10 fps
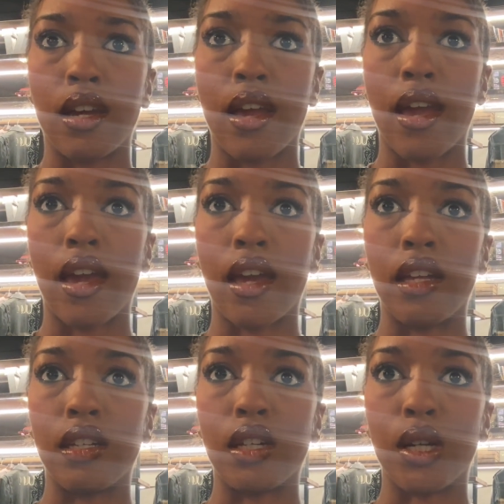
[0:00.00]

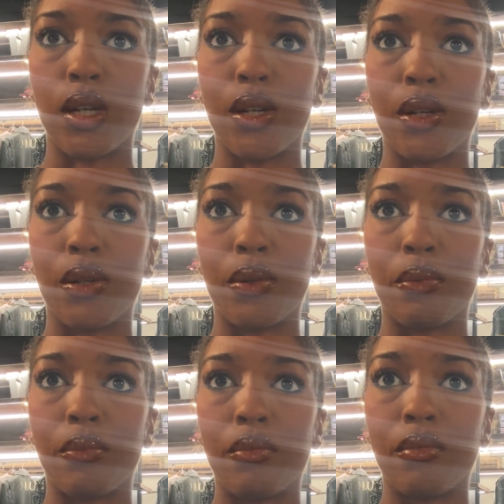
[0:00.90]
And
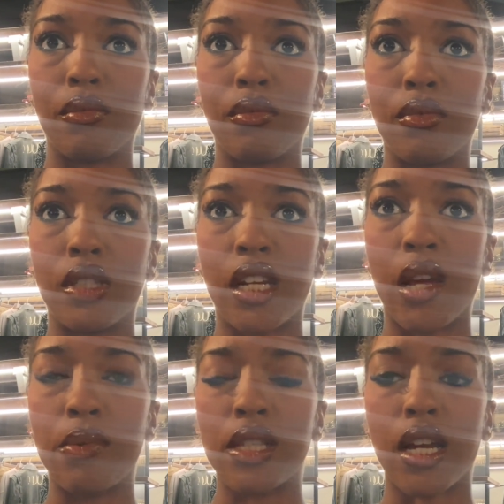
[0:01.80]
today
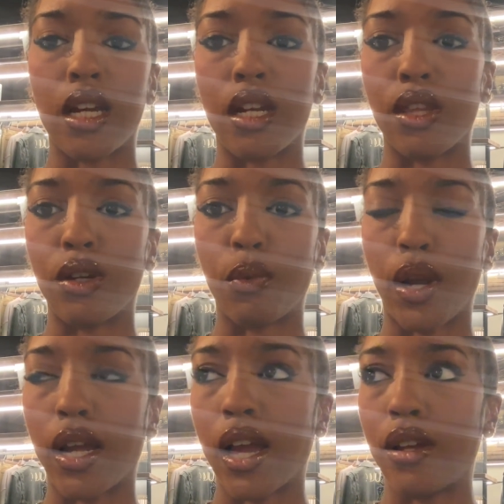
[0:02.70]
was like another
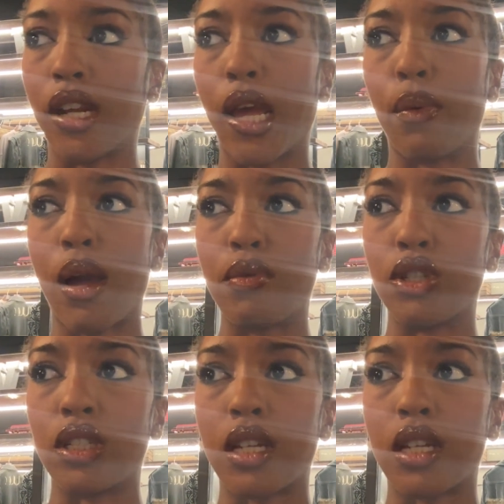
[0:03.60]
workout day where I was just